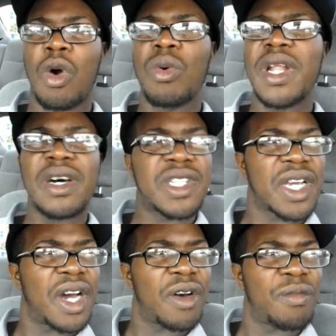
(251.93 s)
Without
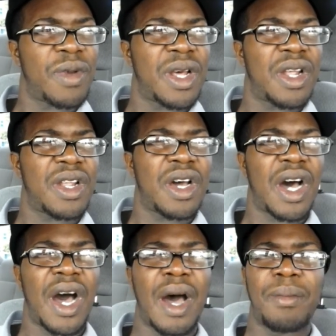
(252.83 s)
the government,
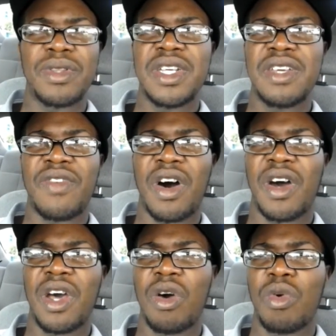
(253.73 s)
I believe
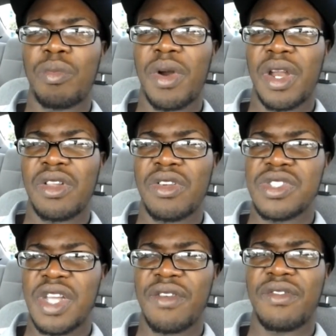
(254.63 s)
all hell will break
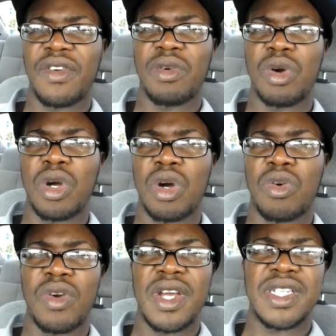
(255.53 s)
loose. Everything will go
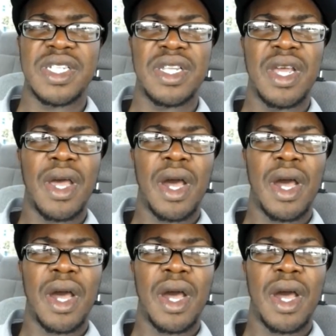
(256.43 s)
crazy.